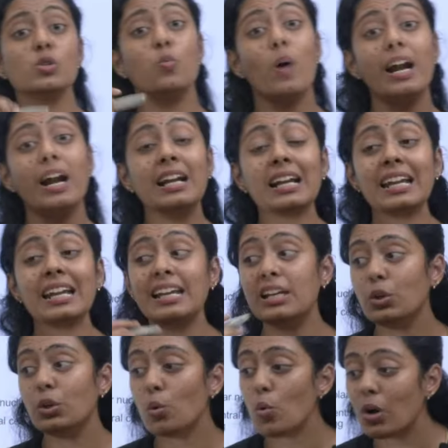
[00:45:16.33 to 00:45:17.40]
only
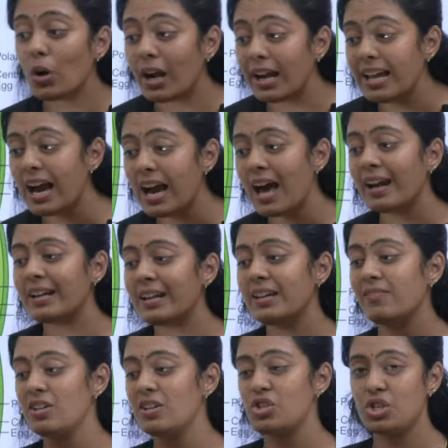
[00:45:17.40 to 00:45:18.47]
nuclear
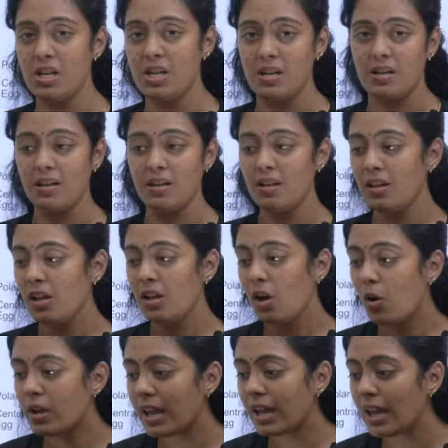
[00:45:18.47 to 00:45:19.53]
division.
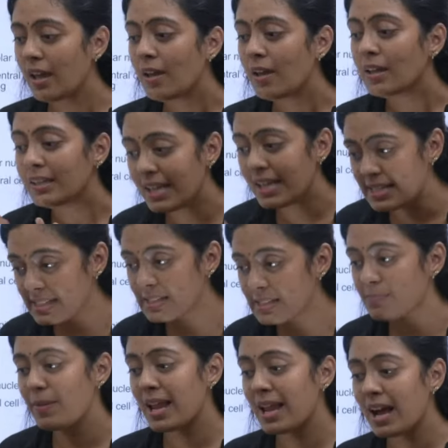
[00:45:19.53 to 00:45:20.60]
Okay, yes,
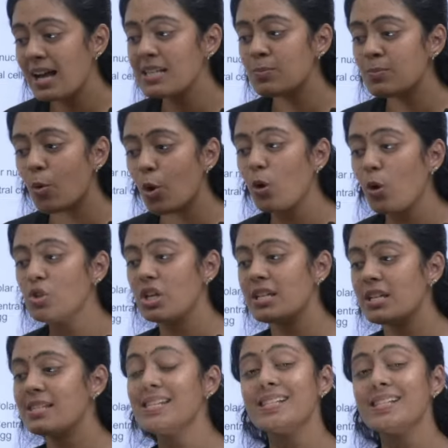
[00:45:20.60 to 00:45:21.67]

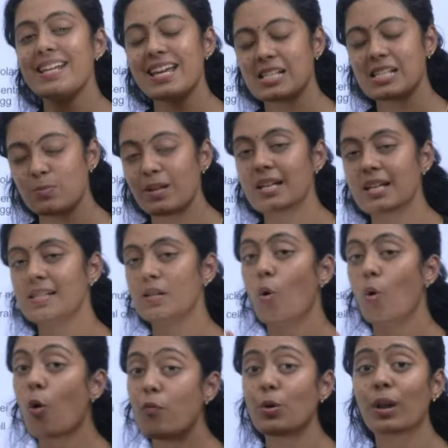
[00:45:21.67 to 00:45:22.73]
megasporogenesis takes place in
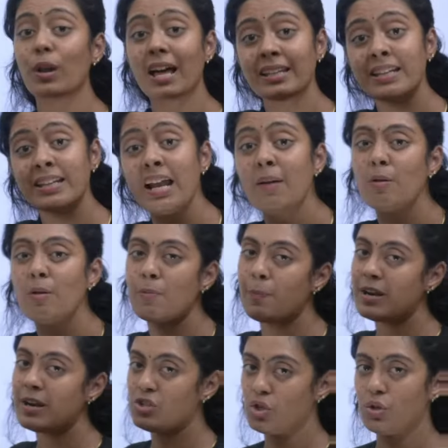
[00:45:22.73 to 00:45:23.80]
ovule, adha dhaan nama ipo
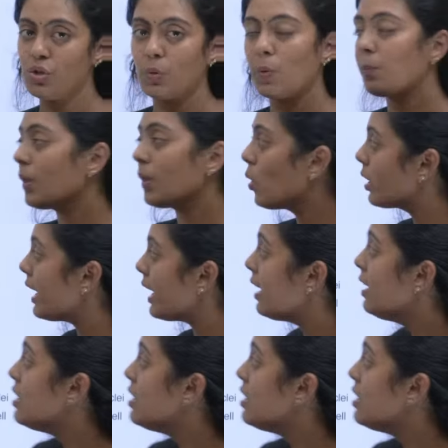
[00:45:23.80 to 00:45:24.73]
padichittu irukom. Okay, so